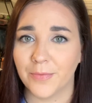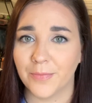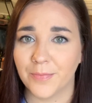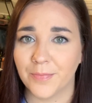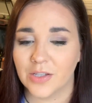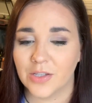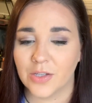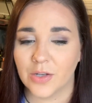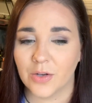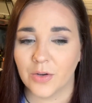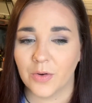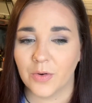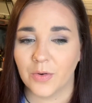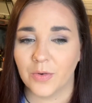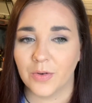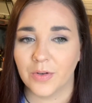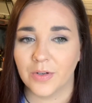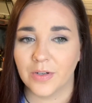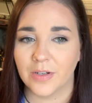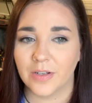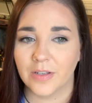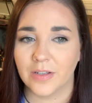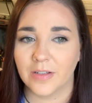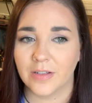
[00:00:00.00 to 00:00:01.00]
So
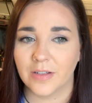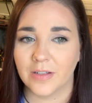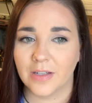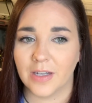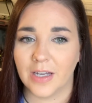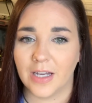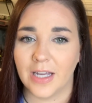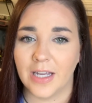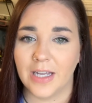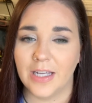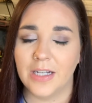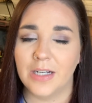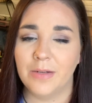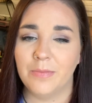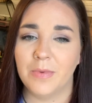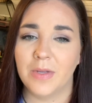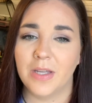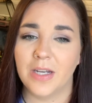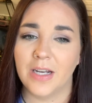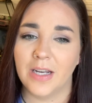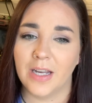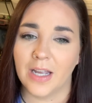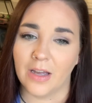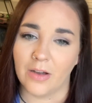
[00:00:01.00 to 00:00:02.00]
I end up
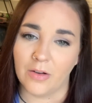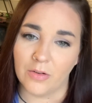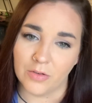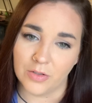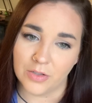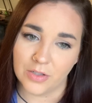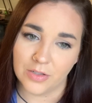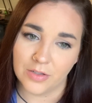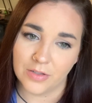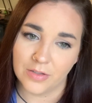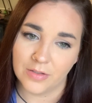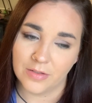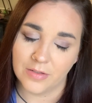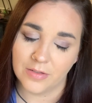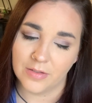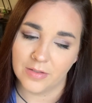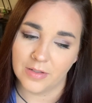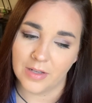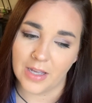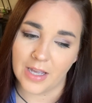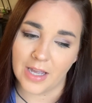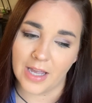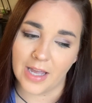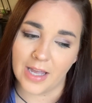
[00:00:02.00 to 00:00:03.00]
getting out
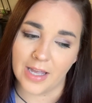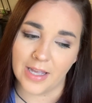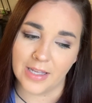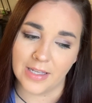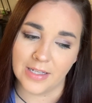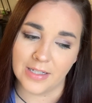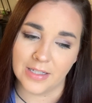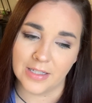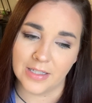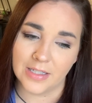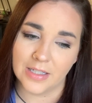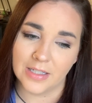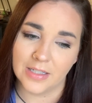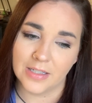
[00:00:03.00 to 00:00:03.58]
and